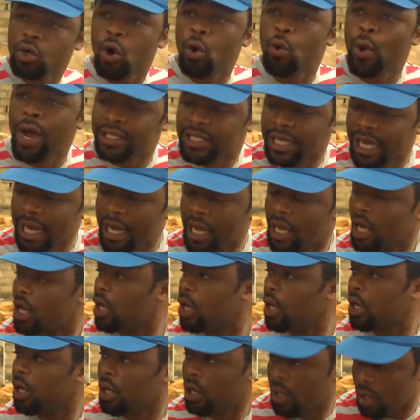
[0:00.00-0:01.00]
No, wait, eh?
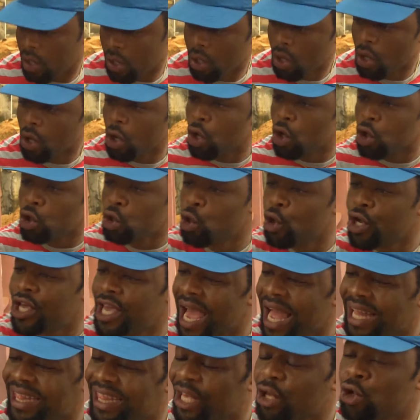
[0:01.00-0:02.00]
You
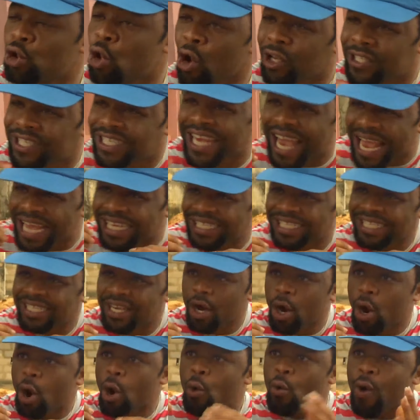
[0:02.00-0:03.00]
hear the nonsense
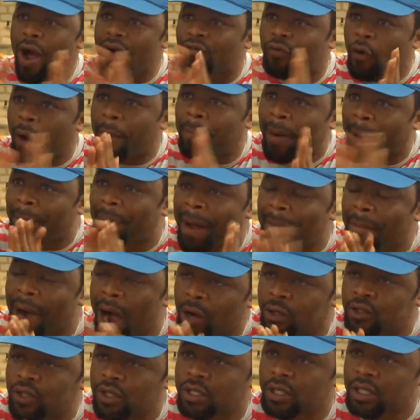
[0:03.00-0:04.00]
where from Papa
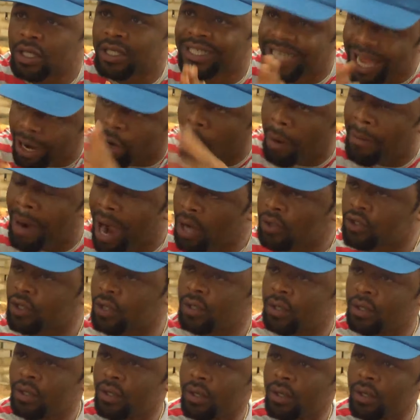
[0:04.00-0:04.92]
mouth they come out.